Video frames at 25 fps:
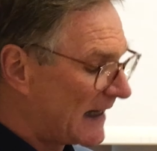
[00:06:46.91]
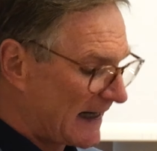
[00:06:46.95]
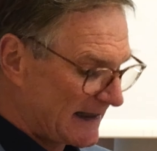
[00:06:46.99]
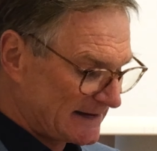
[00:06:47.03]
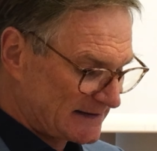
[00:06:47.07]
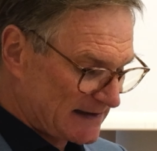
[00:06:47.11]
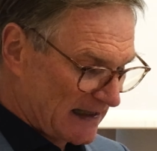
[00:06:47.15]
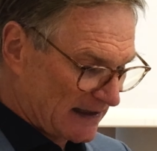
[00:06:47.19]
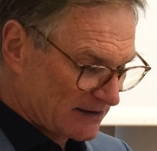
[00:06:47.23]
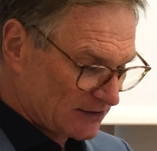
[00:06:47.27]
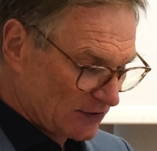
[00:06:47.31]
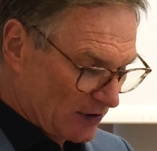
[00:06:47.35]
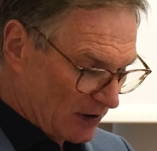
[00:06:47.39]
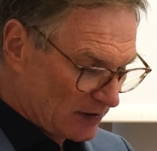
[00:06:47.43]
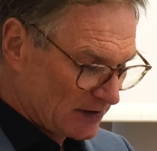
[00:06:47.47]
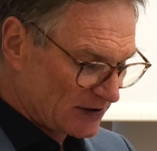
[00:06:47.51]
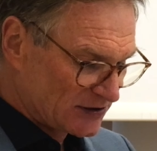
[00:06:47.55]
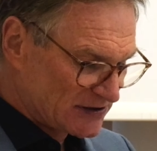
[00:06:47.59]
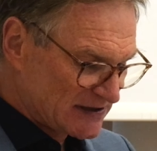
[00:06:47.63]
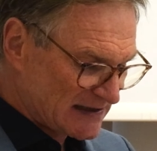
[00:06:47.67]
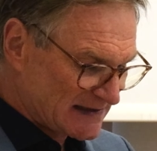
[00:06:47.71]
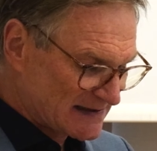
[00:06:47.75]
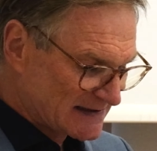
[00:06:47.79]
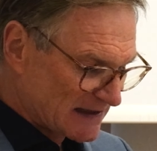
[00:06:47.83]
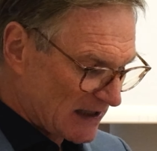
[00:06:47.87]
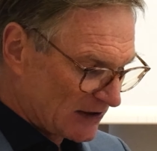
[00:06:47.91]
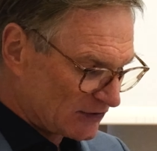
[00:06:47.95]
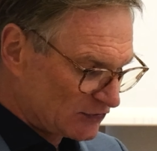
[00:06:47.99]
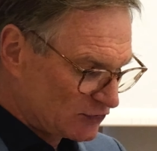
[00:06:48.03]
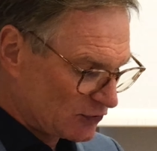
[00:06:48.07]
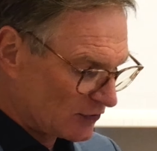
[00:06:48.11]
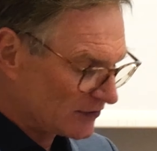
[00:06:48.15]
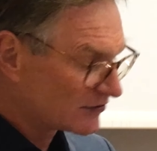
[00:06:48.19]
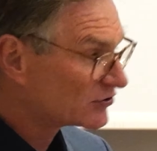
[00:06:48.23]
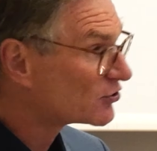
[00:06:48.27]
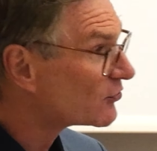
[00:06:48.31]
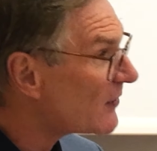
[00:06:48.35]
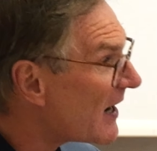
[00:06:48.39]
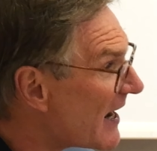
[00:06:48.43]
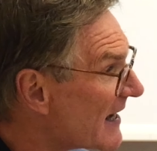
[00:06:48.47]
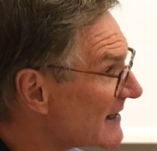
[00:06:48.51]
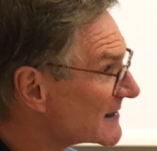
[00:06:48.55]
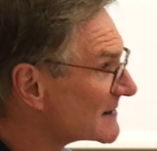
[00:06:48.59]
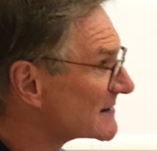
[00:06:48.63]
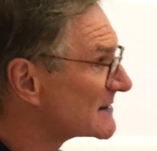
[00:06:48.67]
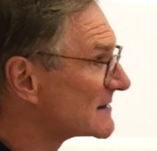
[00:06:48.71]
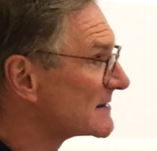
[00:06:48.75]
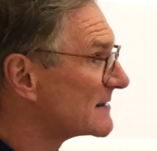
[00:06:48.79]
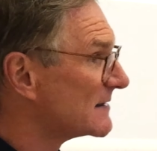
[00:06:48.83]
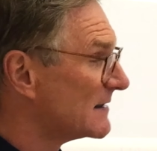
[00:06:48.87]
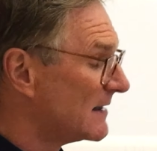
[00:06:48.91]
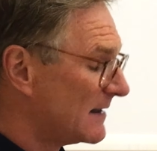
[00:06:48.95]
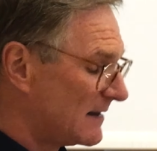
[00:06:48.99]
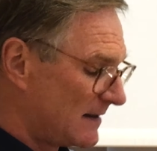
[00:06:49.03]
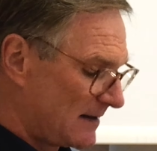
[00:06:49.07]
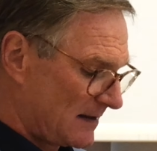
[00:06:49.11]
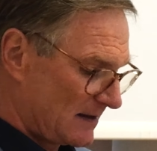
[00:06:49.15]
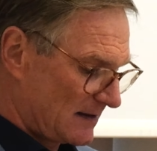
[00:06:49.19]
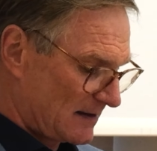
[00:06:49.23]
and technologies to address